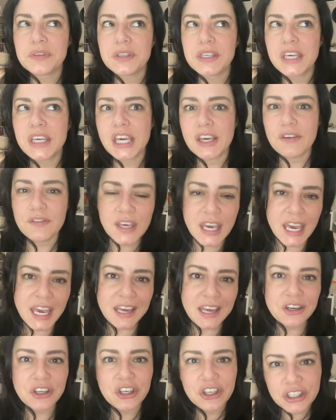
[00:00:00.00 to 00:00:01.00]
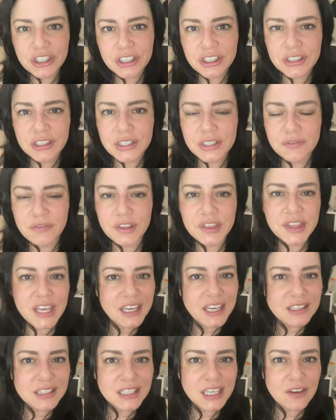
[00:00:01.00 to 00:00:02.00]
give canned goods for
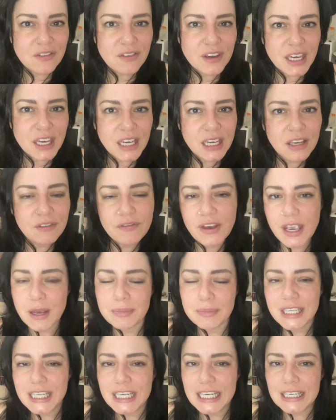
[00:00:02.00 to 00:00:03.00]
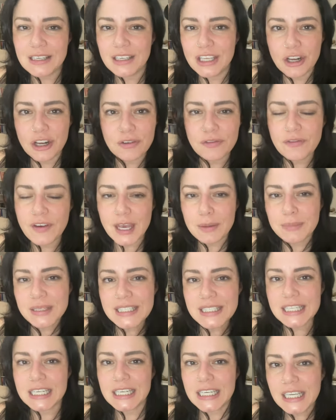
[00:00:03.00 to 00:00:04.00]
Thanksgiving, family and you know,
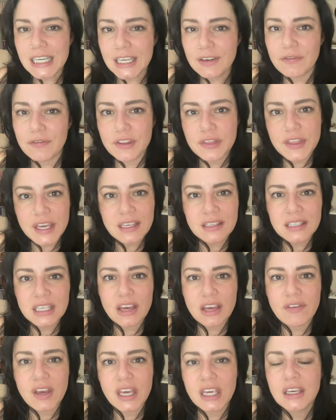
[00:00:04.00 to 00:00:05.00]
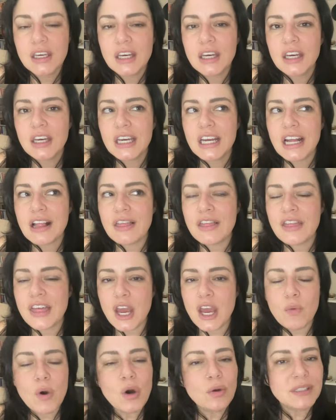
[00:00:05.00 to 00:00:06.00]
families in need for Thanksgiving.
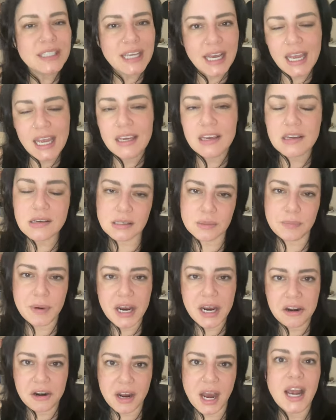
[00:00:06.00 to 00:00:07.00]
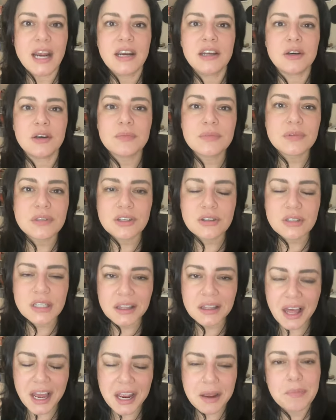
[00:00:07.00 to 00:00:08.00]
They won't take expired items. There's a
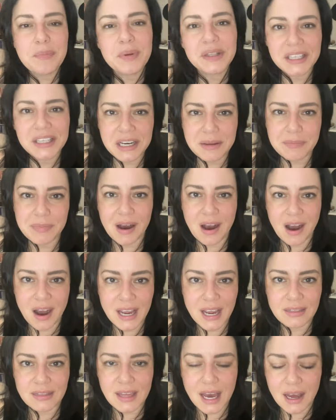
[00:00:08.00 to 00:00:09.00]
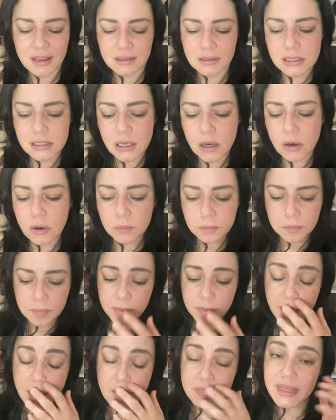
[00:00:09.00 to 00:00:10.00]
liability behind that. So
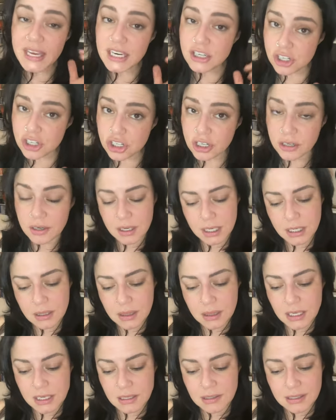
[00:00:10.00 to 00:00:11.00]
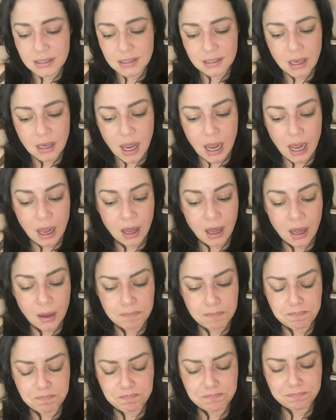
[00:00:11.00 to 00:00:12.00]
they shouldn't at least
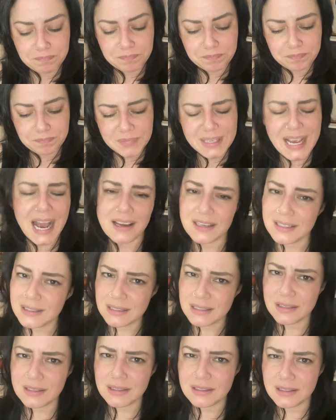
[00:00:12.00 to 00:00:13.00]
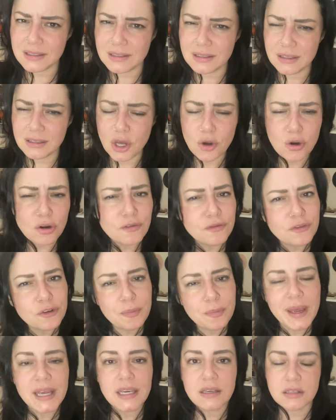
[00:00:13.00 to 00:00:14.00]
um yeah, it's it's local food
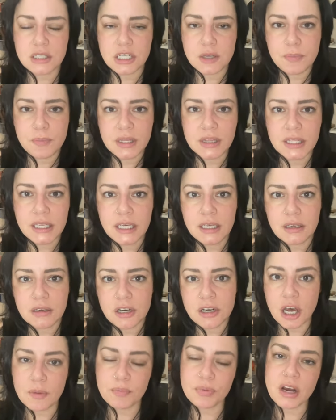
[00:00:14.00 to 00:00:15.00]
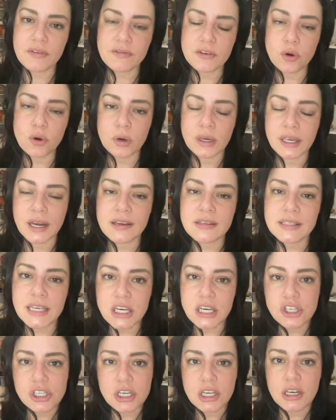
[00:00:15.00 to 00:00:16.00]
bank is typically a nonprofit
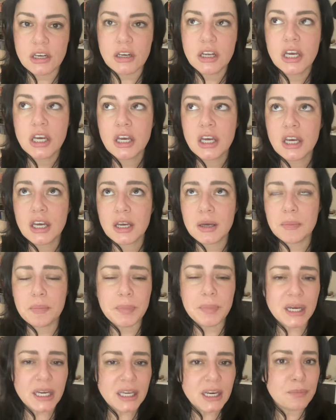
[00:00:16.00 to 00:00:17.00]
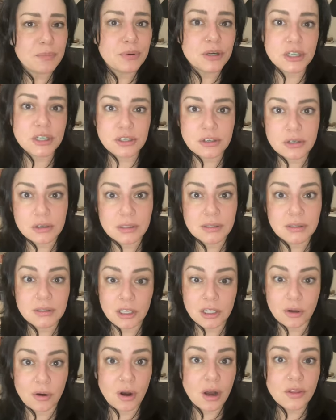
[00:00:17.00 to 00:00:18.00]
organization but I'm pretty sure you
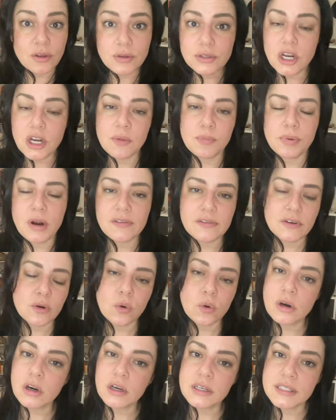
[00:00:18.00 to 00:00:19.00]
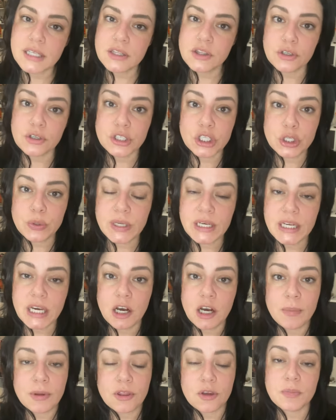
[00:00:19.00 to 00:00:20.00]
know all those nonprofit orgs that they're doing to
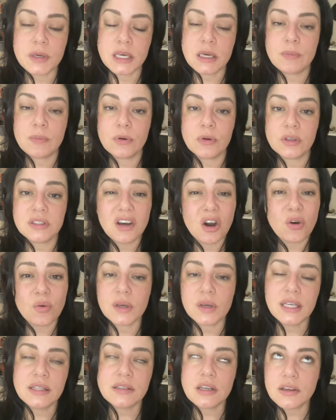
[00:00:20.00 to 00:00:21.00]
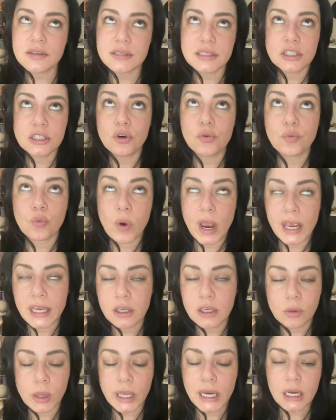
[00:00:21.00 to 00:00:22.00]
help other people. It's all it's all still
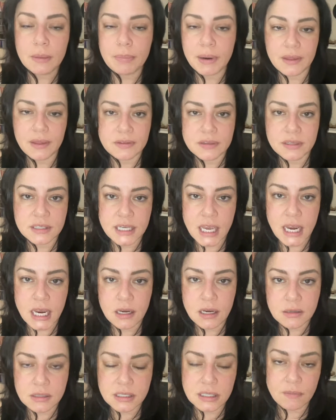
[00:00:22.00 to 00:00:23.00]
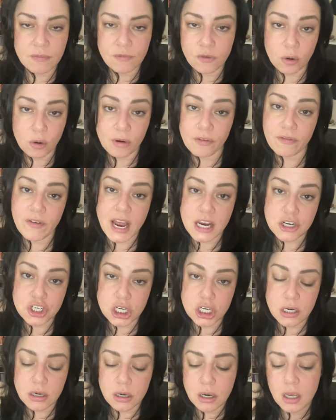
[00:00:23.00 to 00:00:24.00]
regulated by the state in some form or
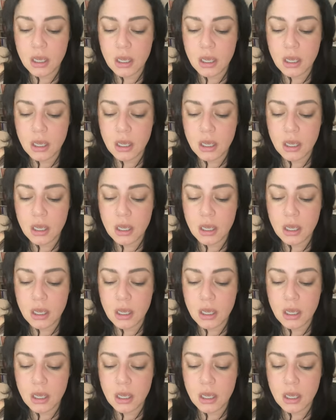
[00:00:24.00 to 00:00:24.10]
fashion,